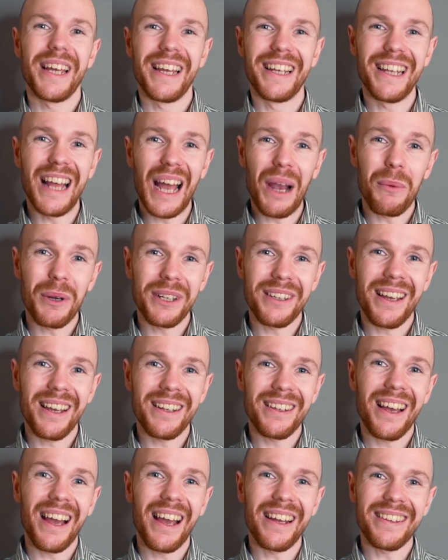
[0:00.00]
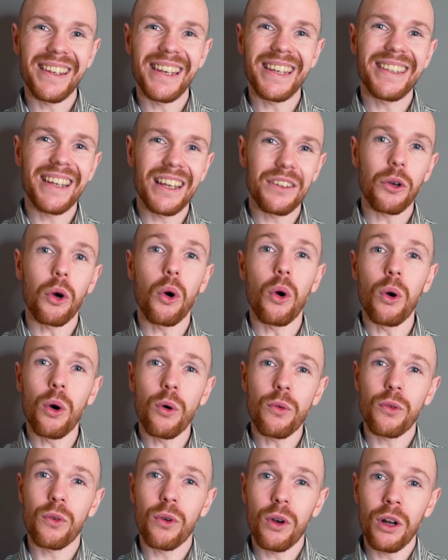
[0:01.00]
In line with that, I think that
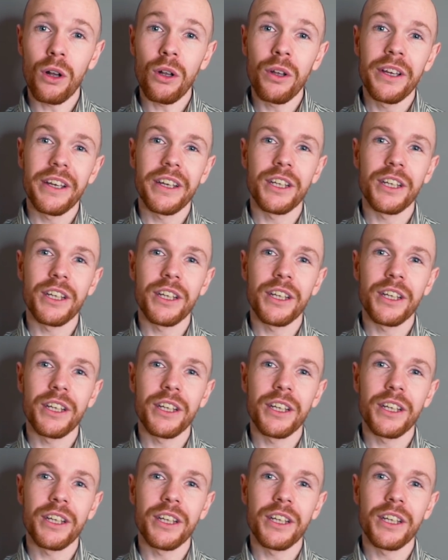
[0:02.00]
overall